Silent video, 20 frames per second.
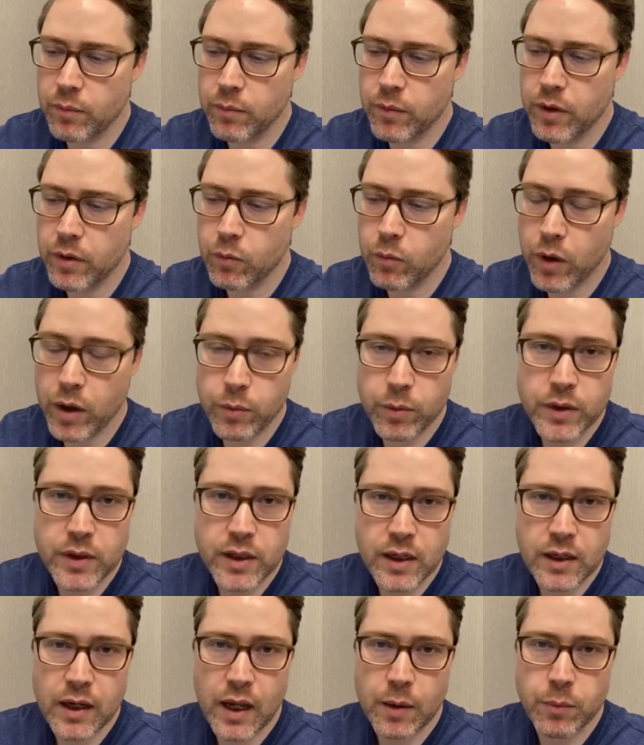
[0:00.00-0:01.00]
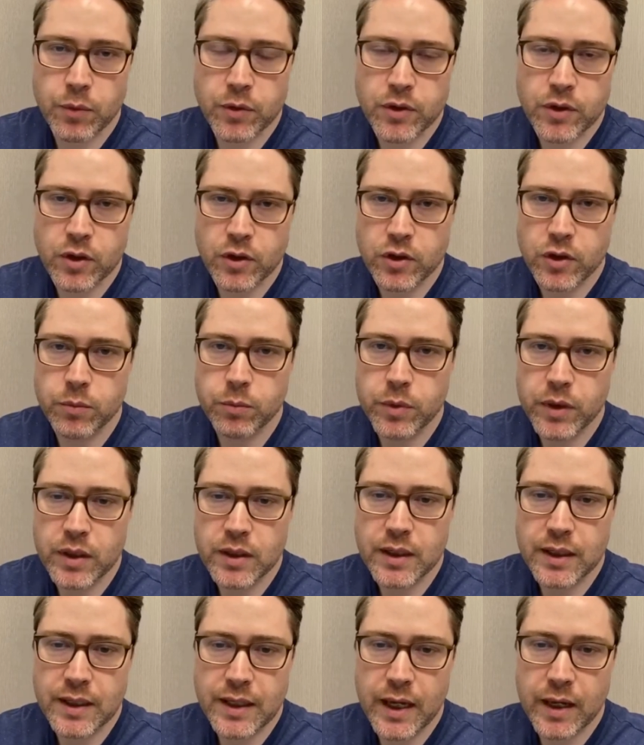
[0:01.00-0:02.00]
where we did liposuction, because
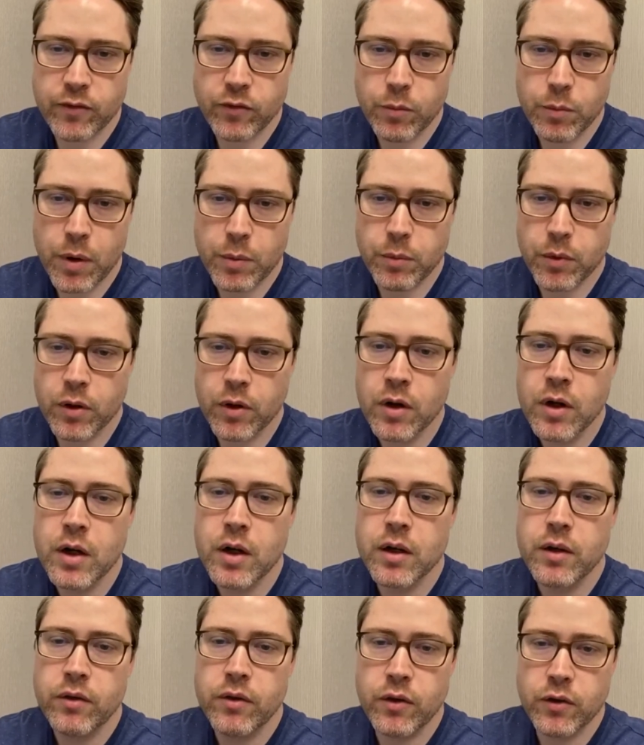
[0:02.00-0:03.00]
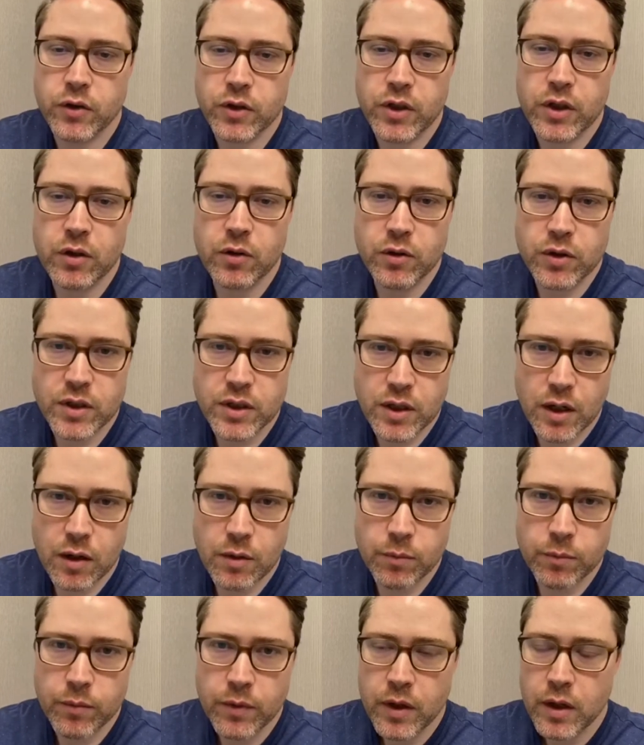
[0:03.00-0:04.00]
again, remember, there's still
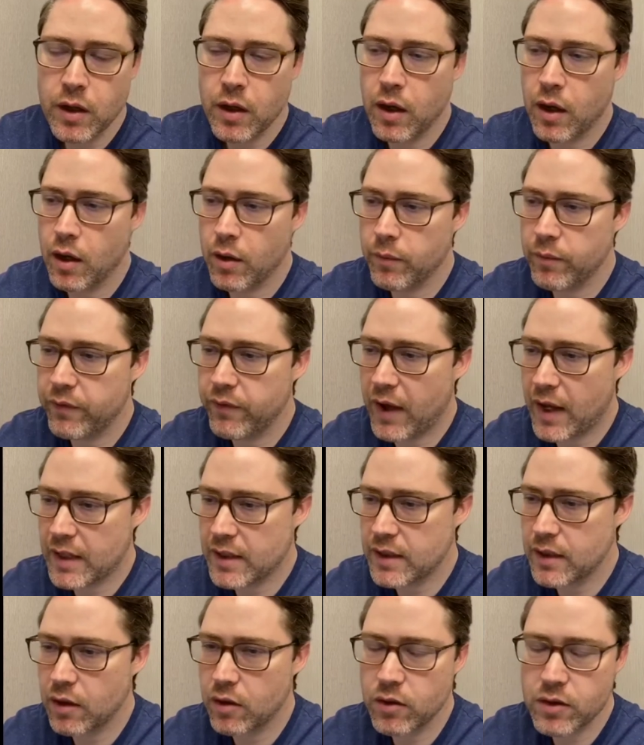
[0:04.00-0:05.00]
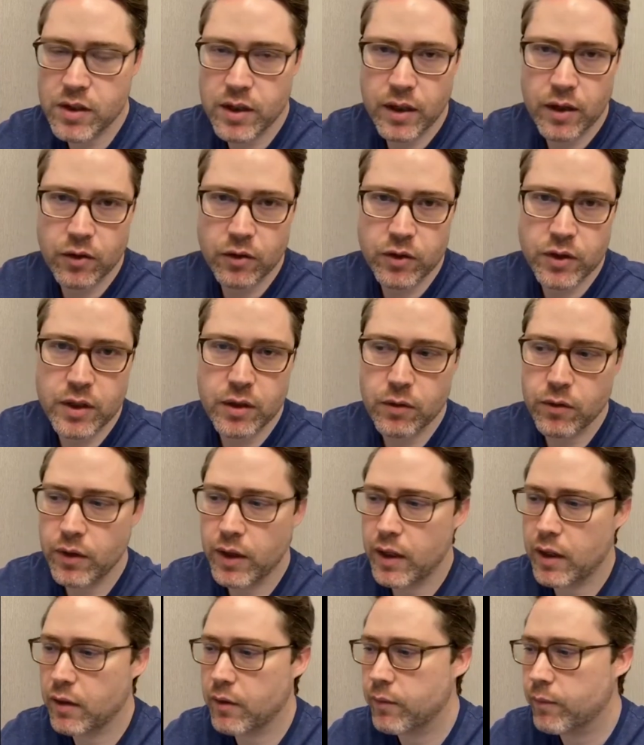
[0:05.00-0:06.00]
some fat cells that are still
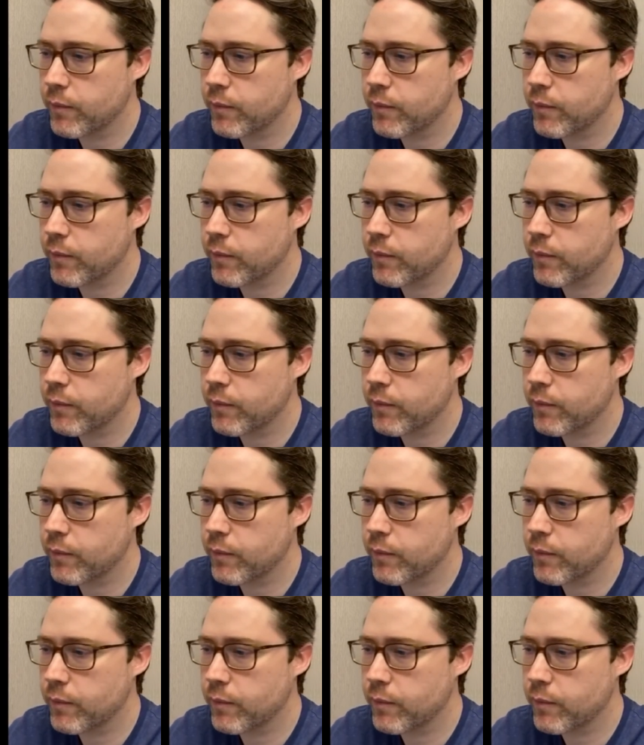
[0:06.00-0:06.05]
there.